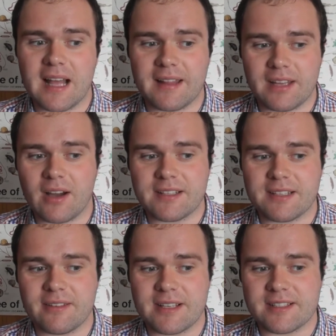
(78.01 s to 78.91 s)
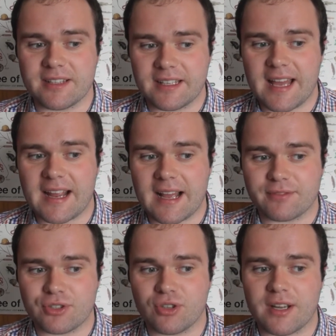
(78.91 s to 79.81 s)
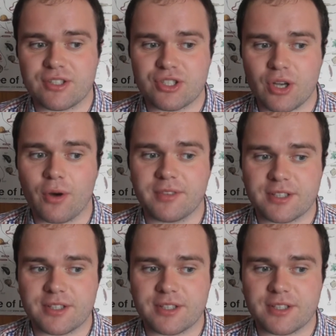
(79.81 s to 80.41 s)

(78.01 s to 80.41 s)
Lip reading: And the idea is that the gang have to try and solve